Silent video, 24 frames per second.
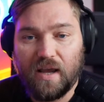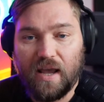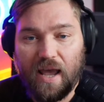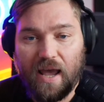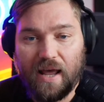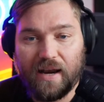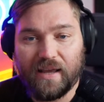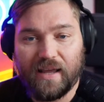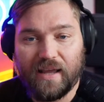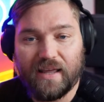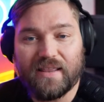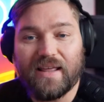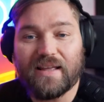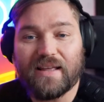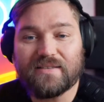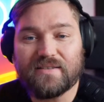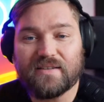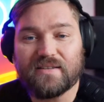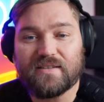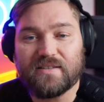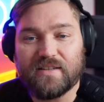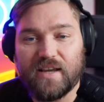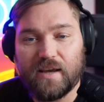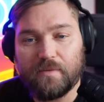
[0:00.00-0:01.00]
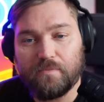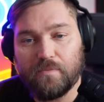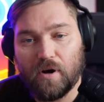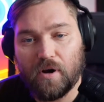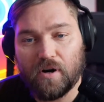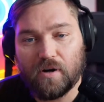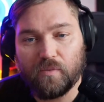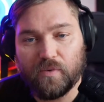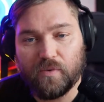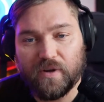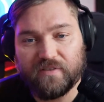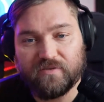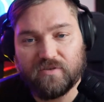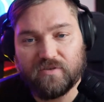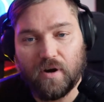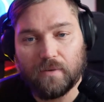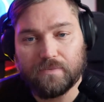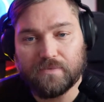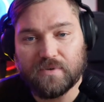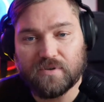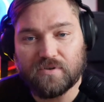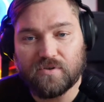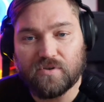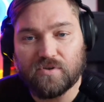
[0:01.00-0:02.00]
And again, that's the same model we
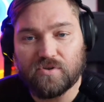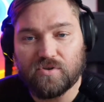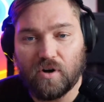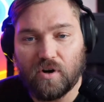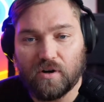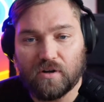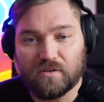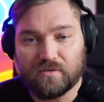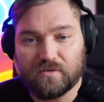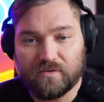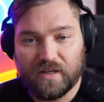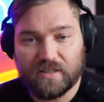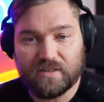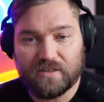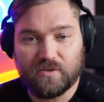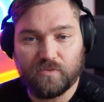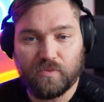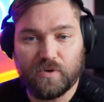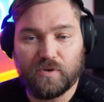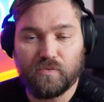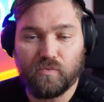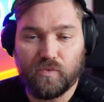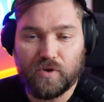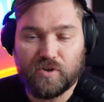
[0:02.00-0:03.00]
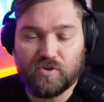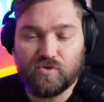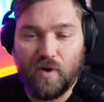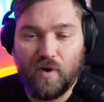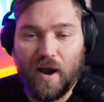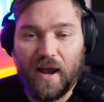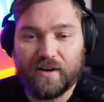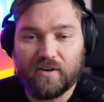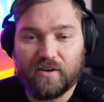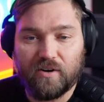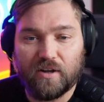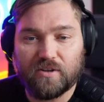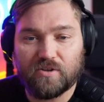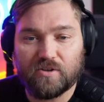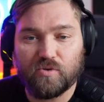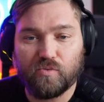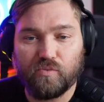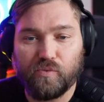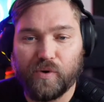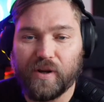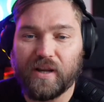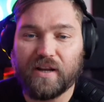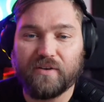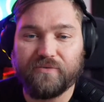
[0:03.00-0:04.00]
adopted to Toddle, right? So we tried not to
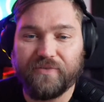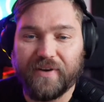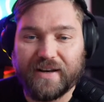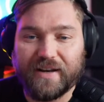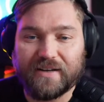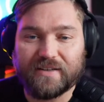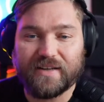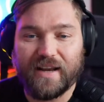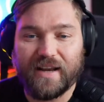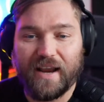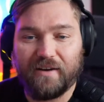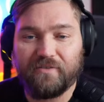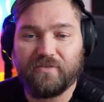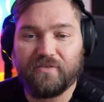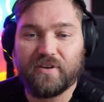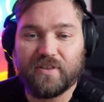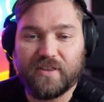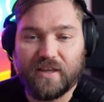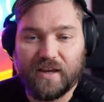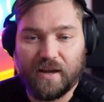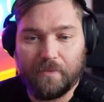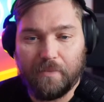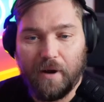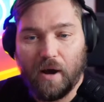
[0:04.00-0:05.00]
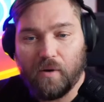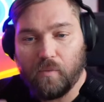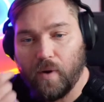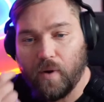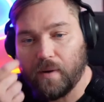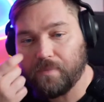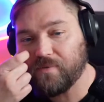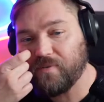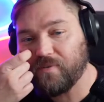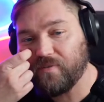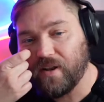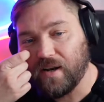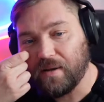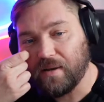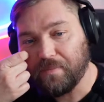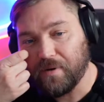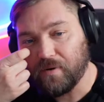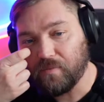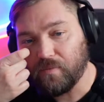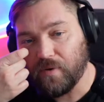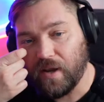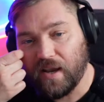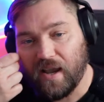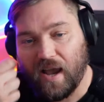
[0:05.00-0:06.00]
reinvent everything about web
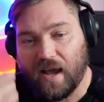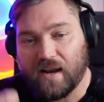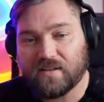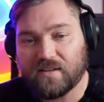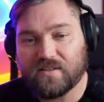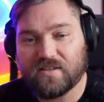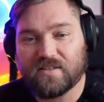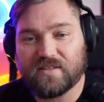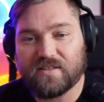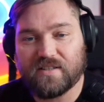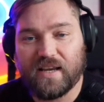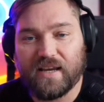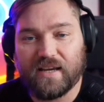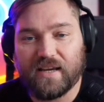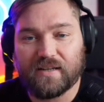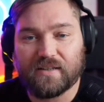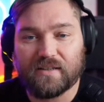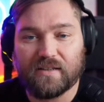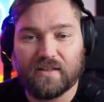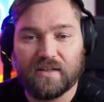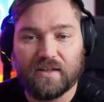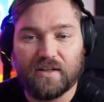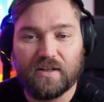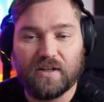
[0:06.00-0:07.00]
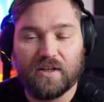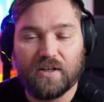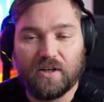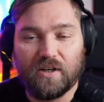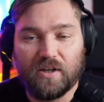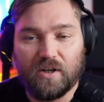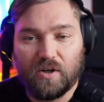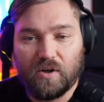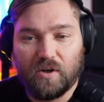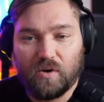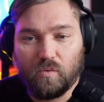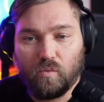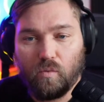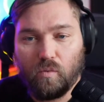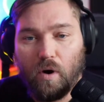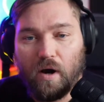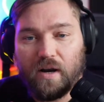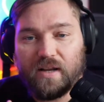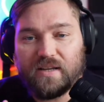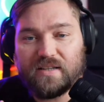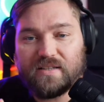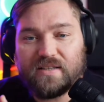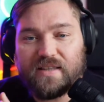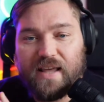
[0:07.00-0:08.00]
development. We're kind of just saying, what
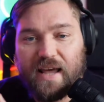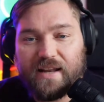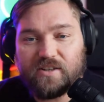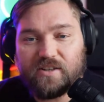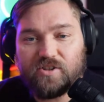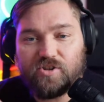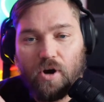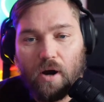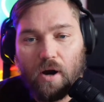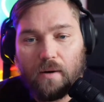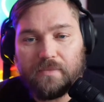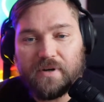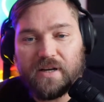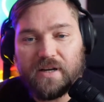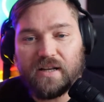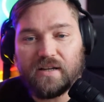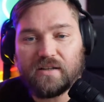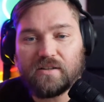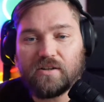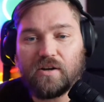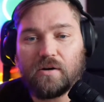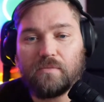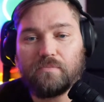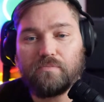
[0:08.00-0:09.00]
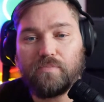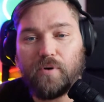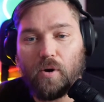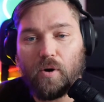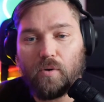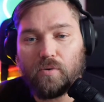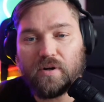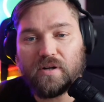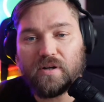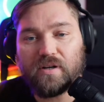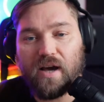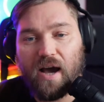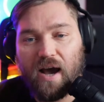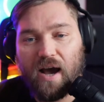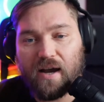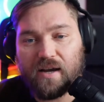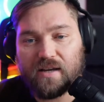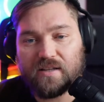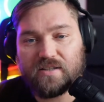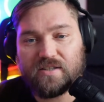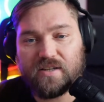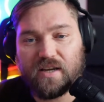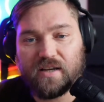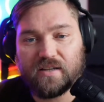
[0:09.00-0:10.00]
is that dominant component
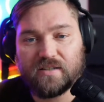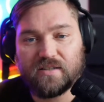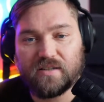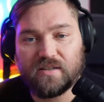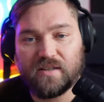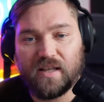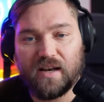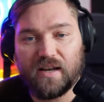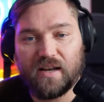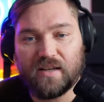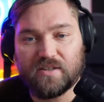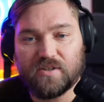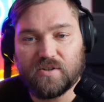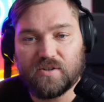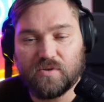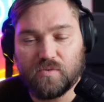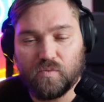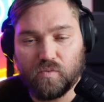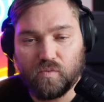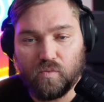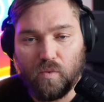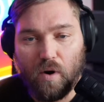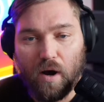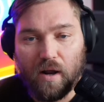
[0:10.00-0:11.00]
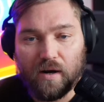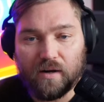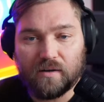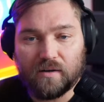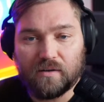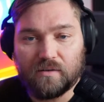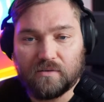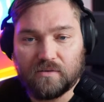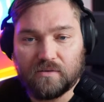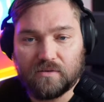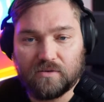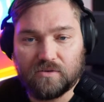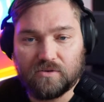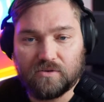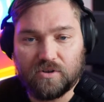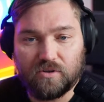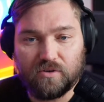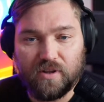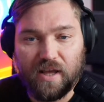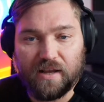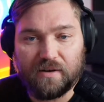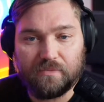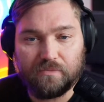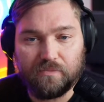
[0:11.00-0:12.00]
architecture that has won, so
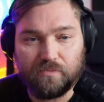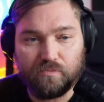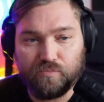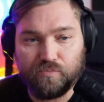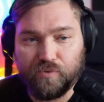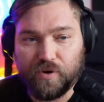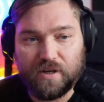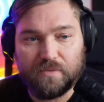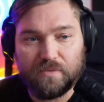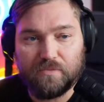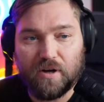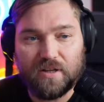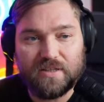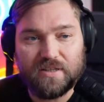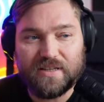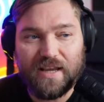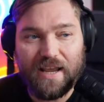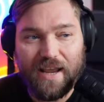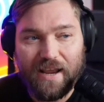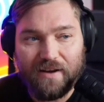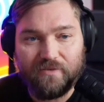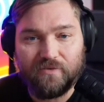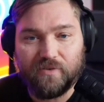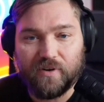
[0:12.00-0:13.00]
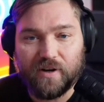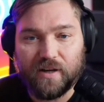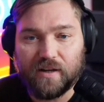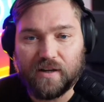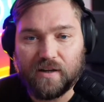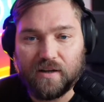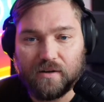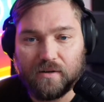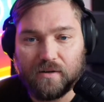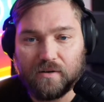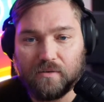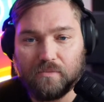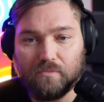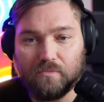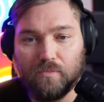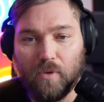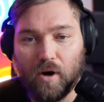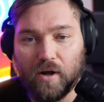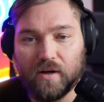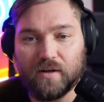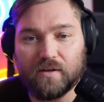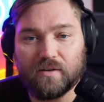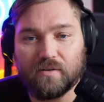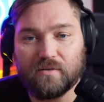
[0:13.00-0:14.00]
that pretty much every
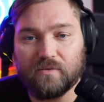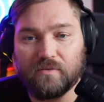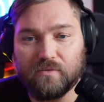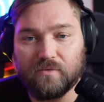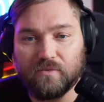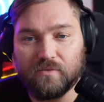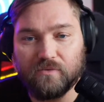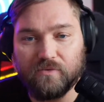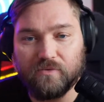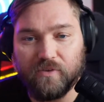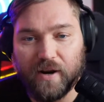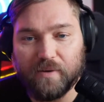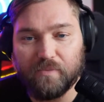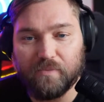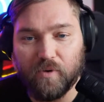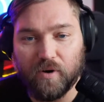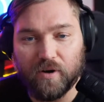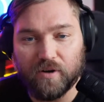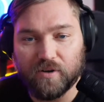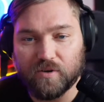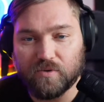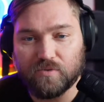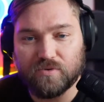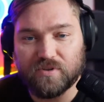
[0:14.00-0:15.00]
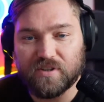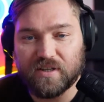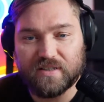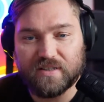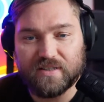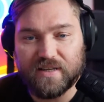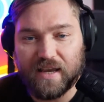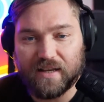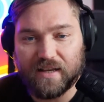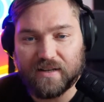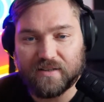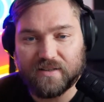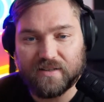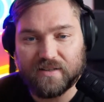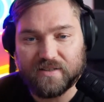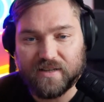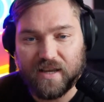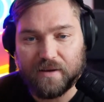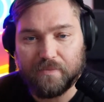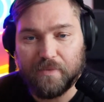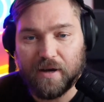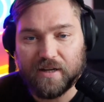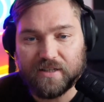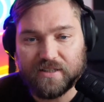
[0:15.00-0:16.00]
modern framework uses exactly the
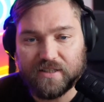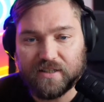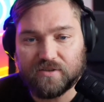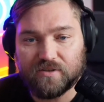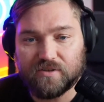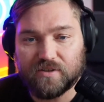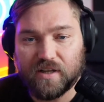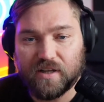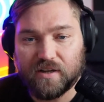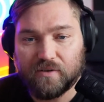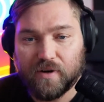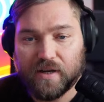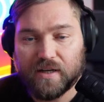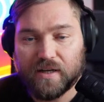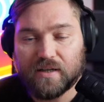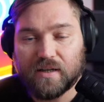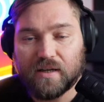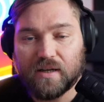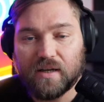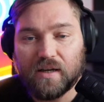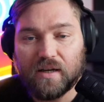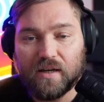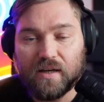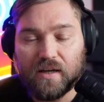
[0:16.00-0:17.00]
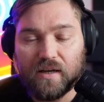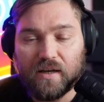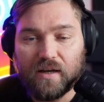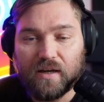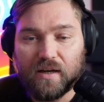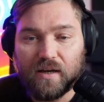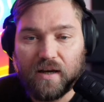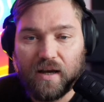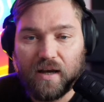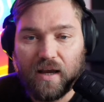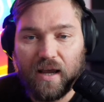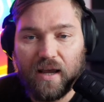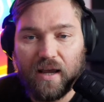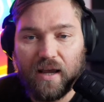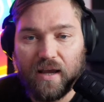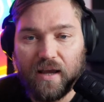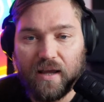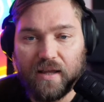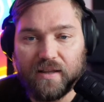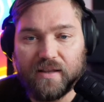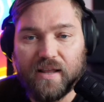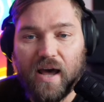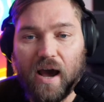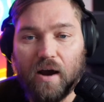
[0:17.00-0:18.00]
same idea today, right?
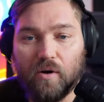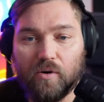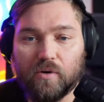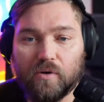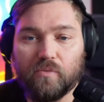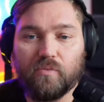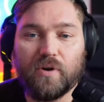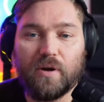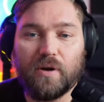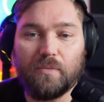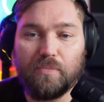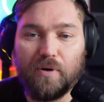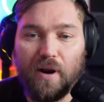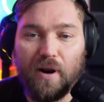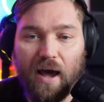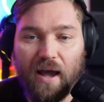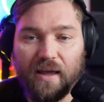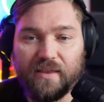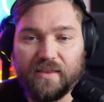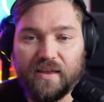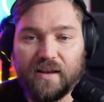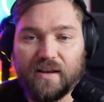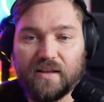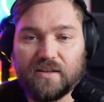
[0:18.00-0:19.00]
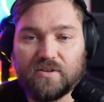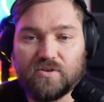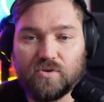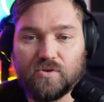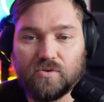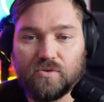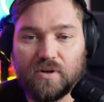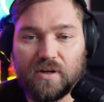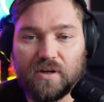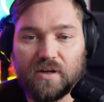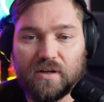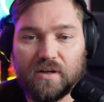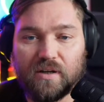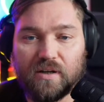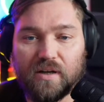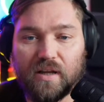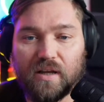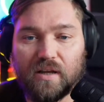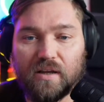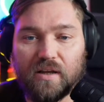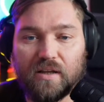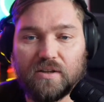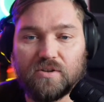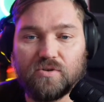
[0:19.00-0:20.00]
And how can we apply that into
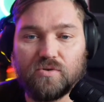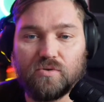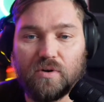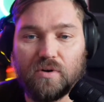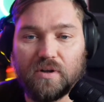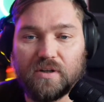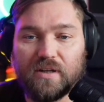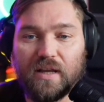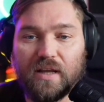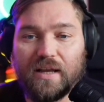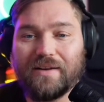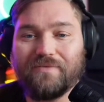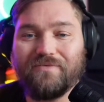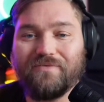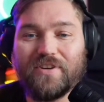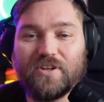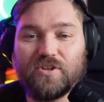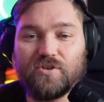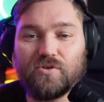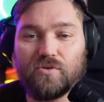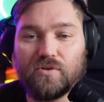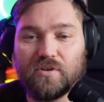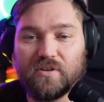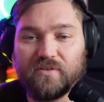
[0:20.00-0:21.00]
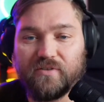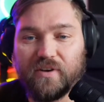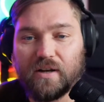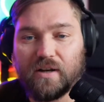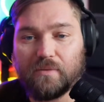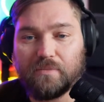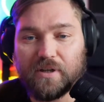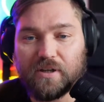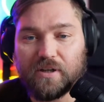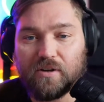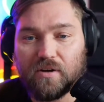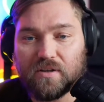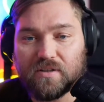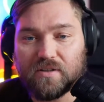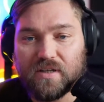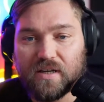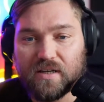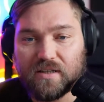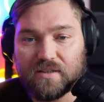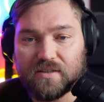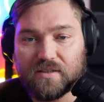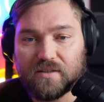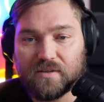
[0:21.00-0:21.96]
a visual development context?